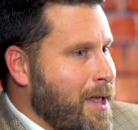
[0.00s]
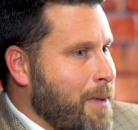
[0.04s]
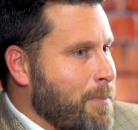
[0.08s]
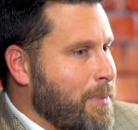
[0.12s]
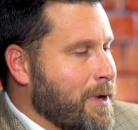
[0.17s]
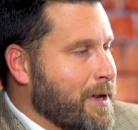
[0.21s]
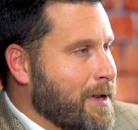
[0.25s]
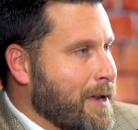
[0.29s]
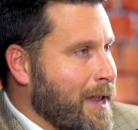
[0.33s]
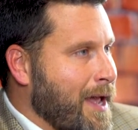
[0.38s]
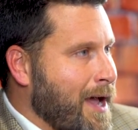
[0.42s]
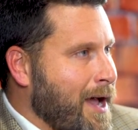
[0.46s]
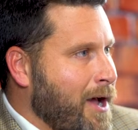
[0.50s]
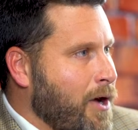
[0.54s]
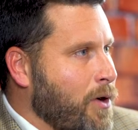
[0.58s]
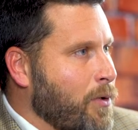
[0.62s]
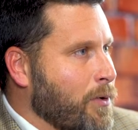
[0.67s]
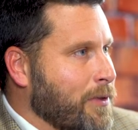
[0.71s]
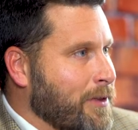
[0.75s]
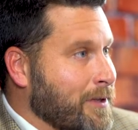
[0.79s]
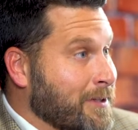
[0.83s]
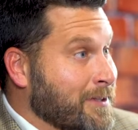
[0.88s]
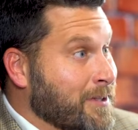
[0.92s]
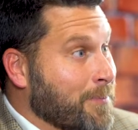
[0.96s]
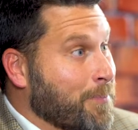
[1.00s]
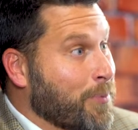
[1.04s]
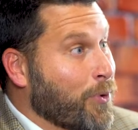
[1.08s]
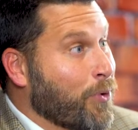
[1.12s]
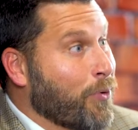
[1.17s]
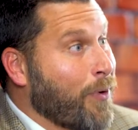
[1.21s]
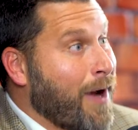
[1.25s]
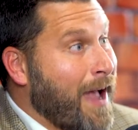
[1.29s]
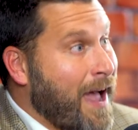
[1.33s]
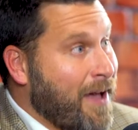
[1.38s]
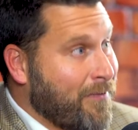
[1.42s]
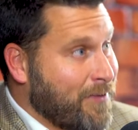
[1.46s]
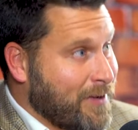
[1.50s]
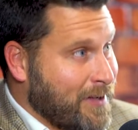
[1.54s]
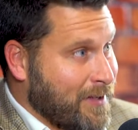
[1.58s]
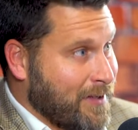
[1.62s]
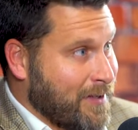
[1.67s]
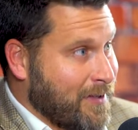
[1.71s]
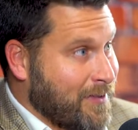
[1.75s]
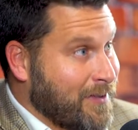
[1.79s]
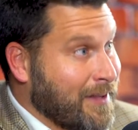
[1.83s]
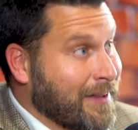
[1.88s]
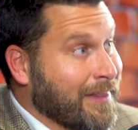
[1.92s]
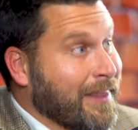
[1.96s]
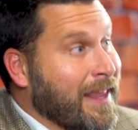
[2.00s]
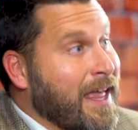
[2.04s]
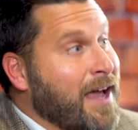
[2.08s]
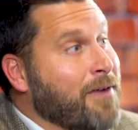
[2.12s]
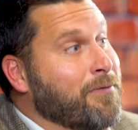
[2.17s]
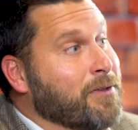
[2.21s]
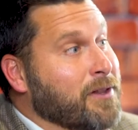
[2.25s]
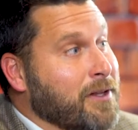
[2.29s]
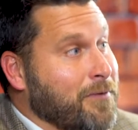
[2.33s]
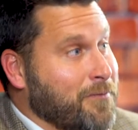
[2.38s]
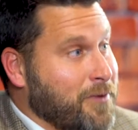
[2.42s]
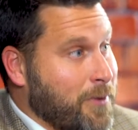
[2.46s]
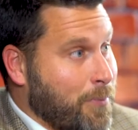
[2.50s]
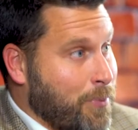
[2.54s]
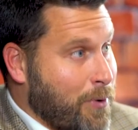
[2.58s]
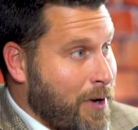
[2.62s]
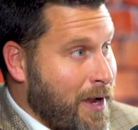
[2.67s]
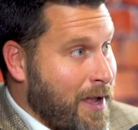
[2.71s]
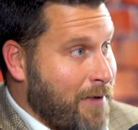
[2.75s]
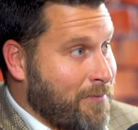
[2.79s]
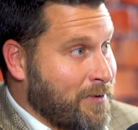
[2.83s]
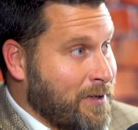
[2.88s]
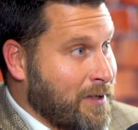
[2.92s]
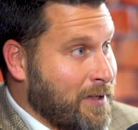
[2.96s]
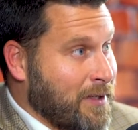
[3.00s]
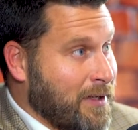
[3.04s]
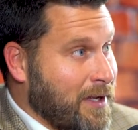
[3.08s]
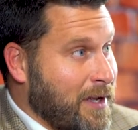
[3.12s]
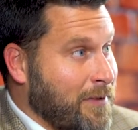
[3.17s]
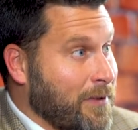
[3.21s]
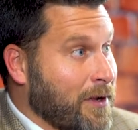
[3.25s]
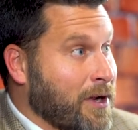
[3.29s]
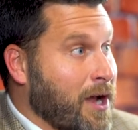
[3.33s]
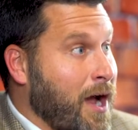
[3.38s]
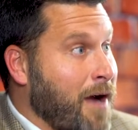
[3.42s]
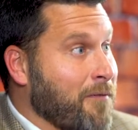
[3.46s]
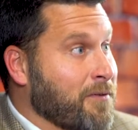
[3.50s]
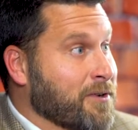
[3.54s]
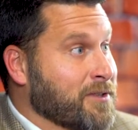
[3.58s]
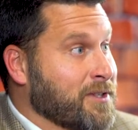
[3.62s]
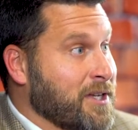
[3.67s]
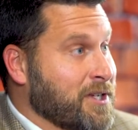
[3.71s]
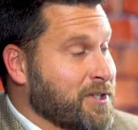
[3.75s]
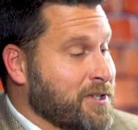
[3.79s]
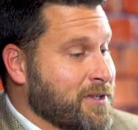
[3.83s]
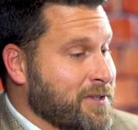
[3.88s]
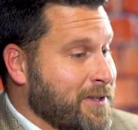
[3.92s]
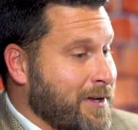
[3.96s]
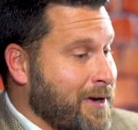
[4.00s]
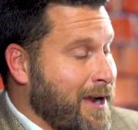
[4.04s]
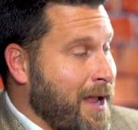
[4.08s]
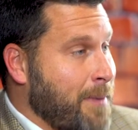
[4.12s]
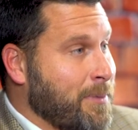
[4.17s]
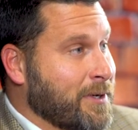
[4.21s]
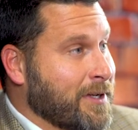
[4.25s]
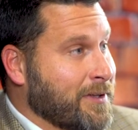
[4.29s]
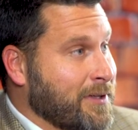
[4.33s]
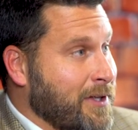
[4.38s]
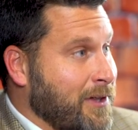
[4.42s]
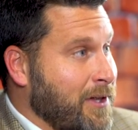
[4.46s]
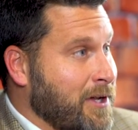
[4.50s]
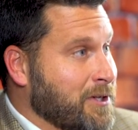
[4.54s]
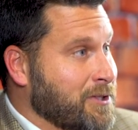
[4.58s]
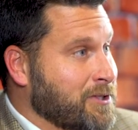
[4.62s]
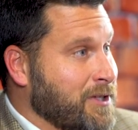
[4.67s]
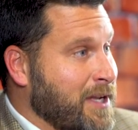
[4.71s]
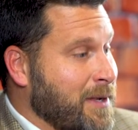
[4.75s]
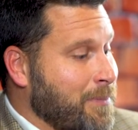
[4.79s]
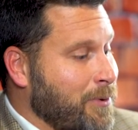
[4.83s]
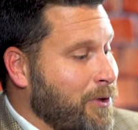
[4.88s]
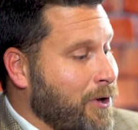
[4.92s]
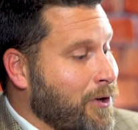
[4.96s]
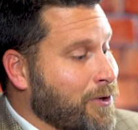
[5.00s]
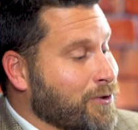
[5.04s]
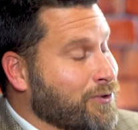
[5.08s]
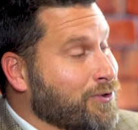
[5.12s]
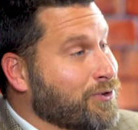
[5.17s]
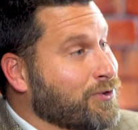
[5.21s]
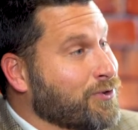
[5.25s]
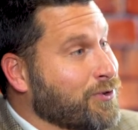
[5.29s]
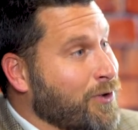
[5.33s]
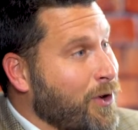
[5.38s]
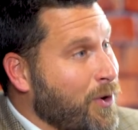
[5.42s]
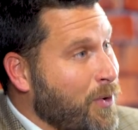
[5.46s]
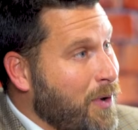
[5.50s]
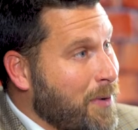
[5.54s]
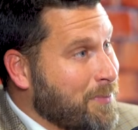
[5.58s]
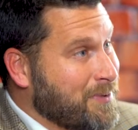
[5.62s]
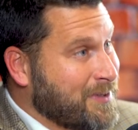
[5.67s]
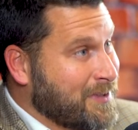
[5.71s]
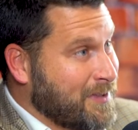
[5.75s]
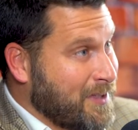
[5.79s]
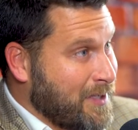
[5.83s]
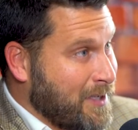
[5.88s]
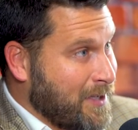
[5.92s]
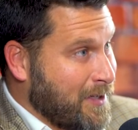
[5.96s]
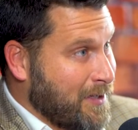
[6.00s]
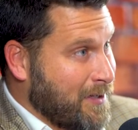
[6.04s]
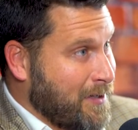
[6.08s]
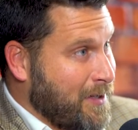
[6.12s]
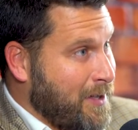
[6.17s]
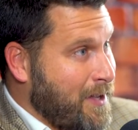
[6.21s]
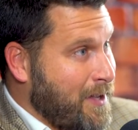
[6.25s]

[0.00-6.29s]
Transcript: But now the depravity, the level of depravity and the conversations that are happening at the lunch table are so obscene.